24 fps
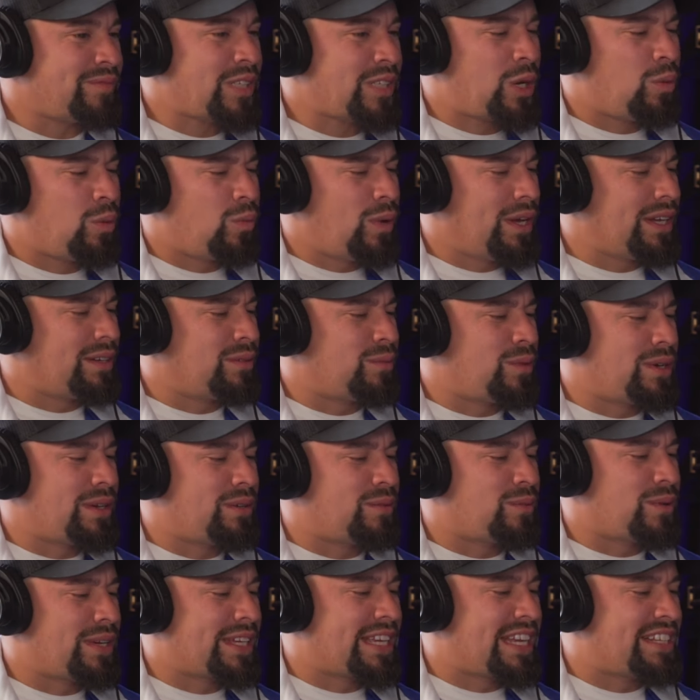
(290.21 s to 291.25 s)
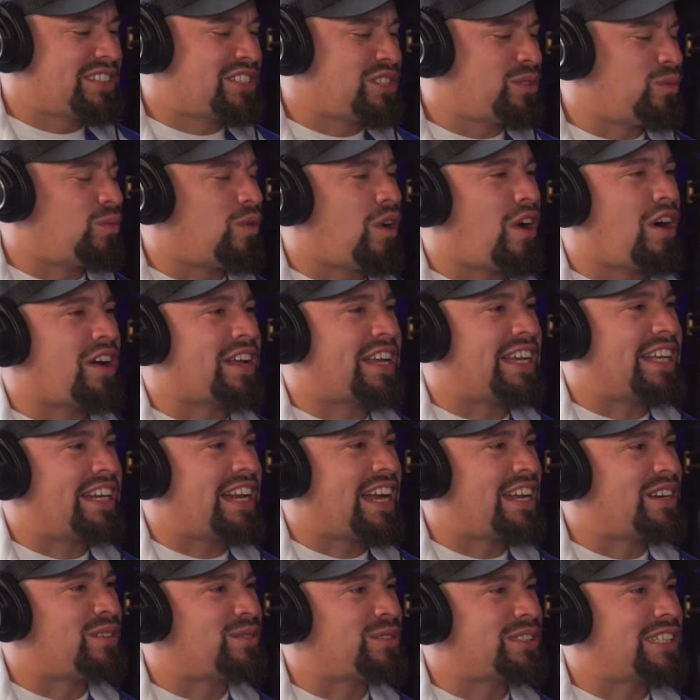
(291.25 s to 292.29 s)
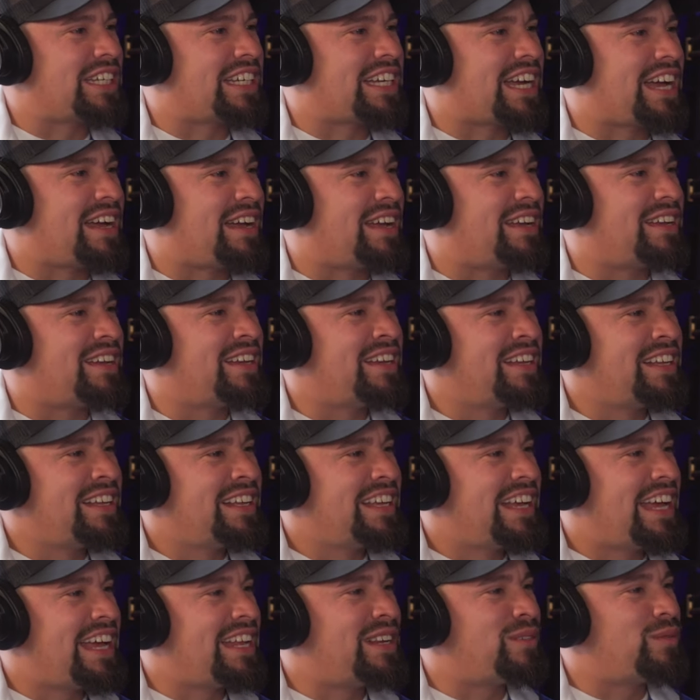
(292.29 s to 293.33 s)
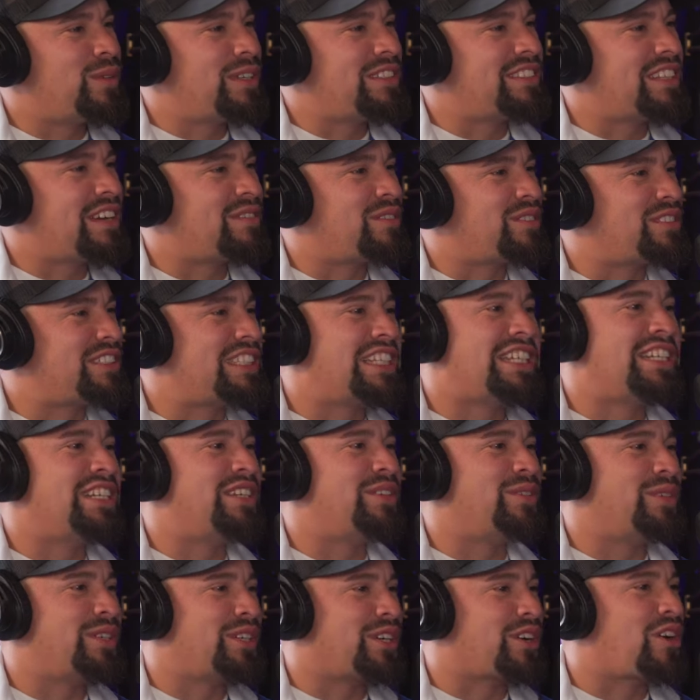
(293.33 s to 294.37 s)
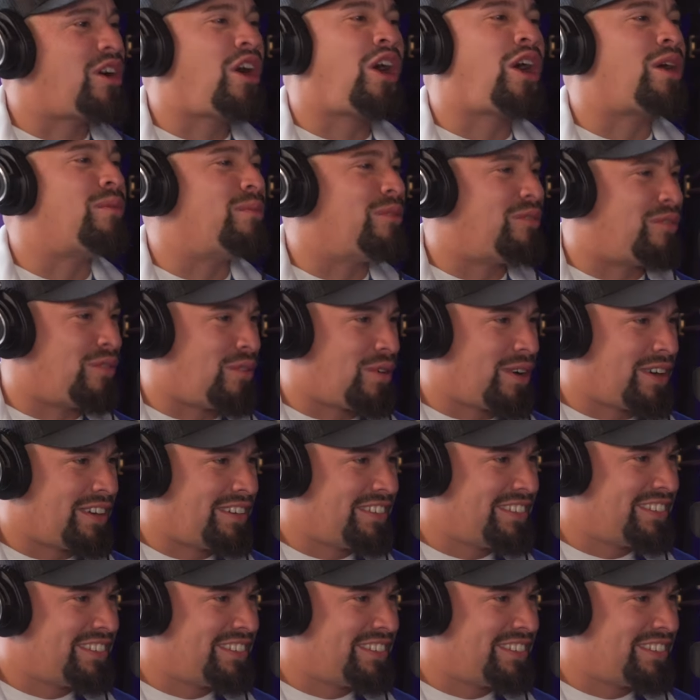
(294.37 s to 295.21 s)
What gets you walking? I don't think anyone's ever seen you in a car before.